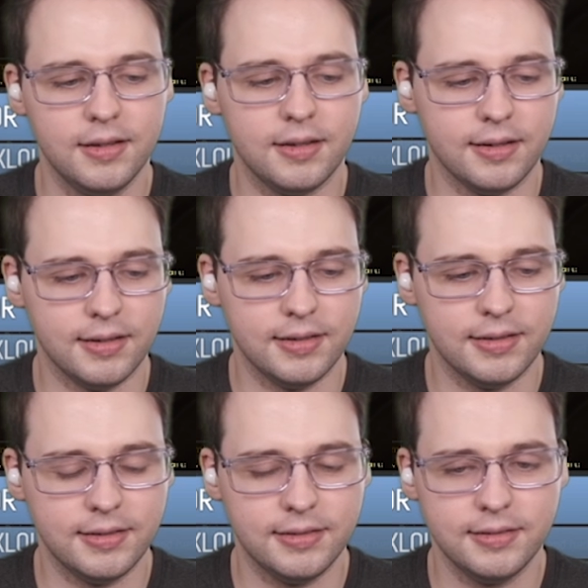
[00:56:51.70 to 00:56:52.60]
Oh.
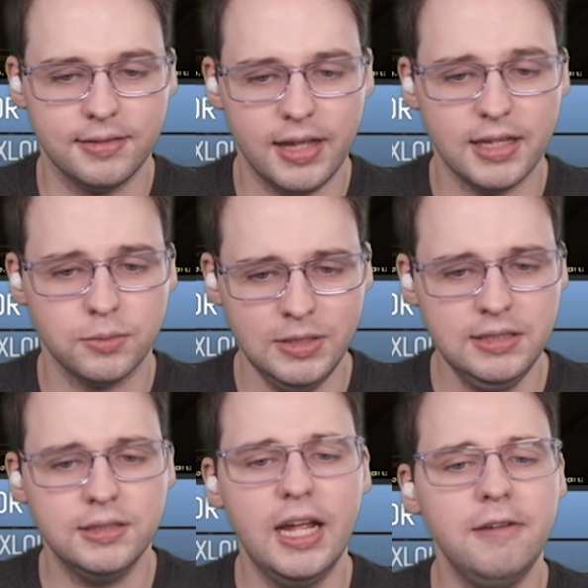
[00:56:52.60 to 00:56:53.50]
Yes, we
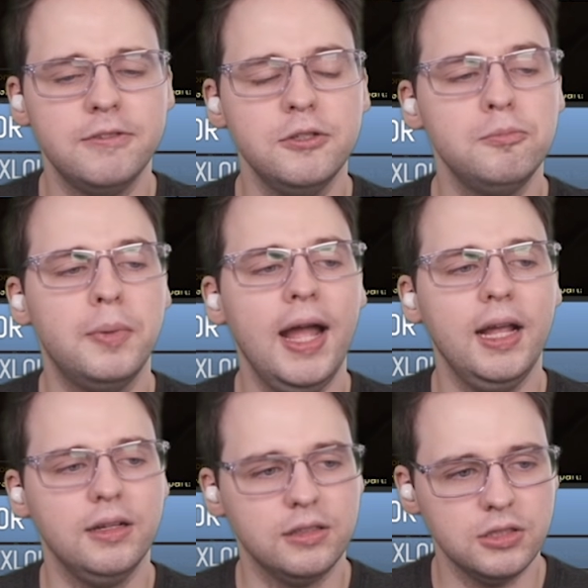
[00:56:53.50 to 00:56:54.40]
saved you,
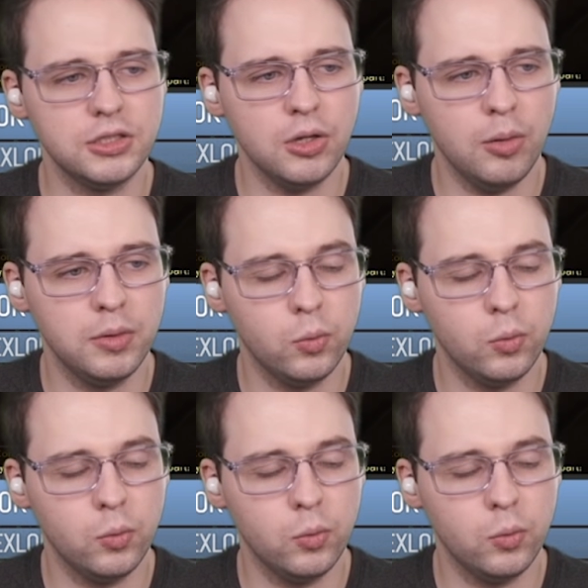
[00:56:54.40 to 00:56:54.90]
Bane. Good job.